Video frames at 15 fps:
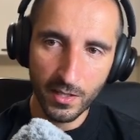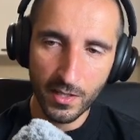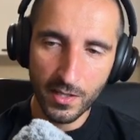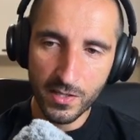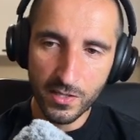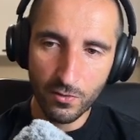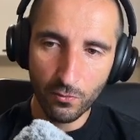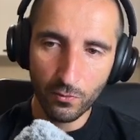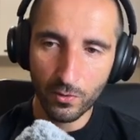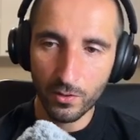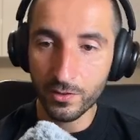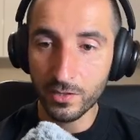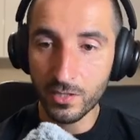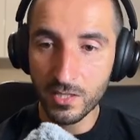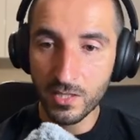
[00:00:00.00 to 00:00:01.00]
So
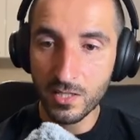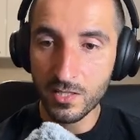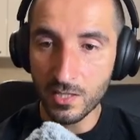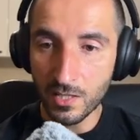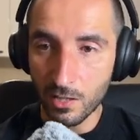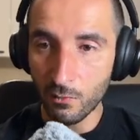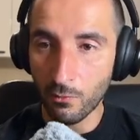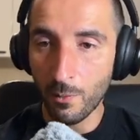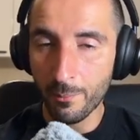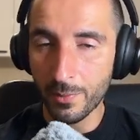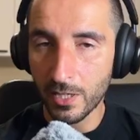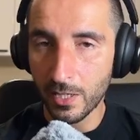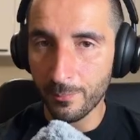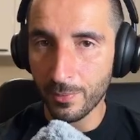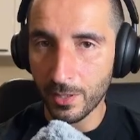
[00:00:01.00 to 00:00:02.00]
this is a 1
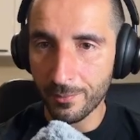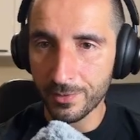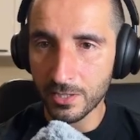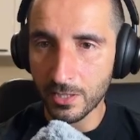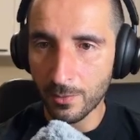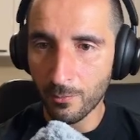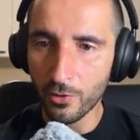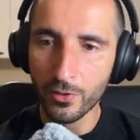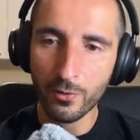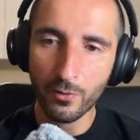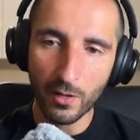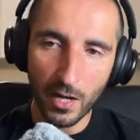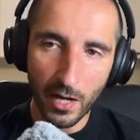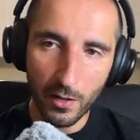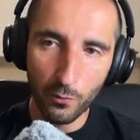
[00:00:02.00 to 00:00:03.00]
billion parameter model.
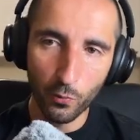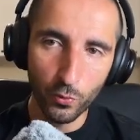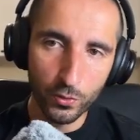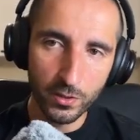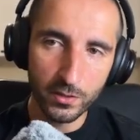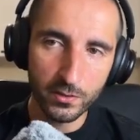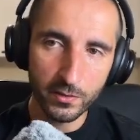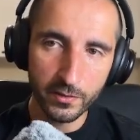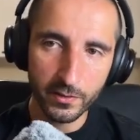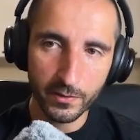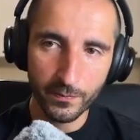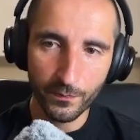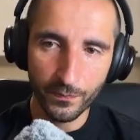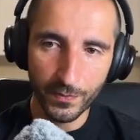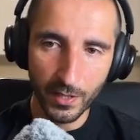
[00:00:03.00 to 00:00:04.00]
I wouldn't
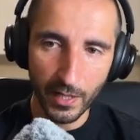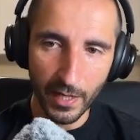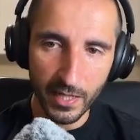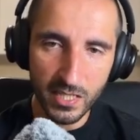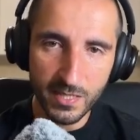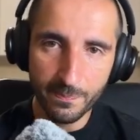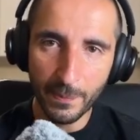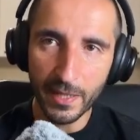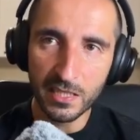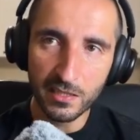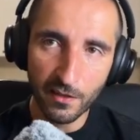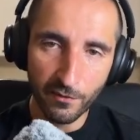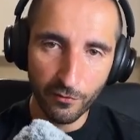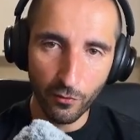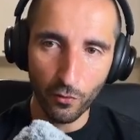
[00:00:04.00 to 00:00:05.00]
expect
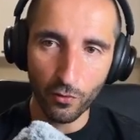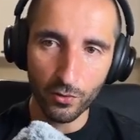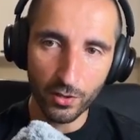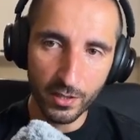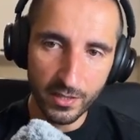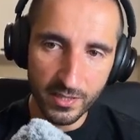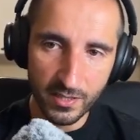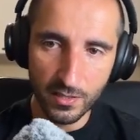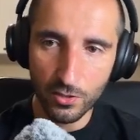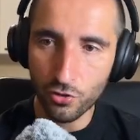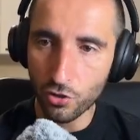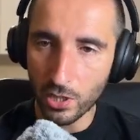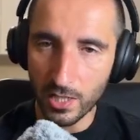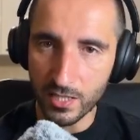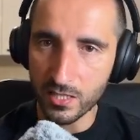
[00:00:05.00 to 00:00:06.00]
for such
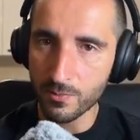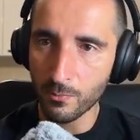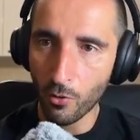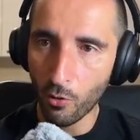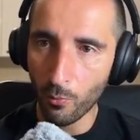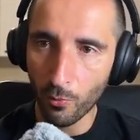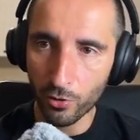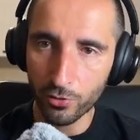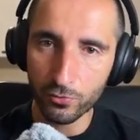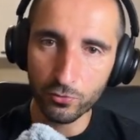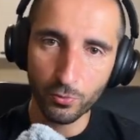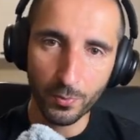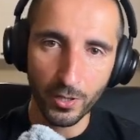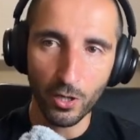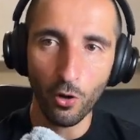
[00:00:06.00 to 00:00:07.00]
a small model to
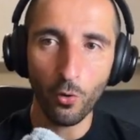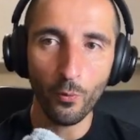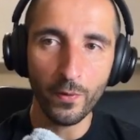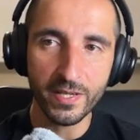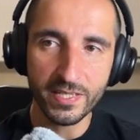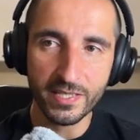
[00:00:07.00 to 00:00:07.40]
be always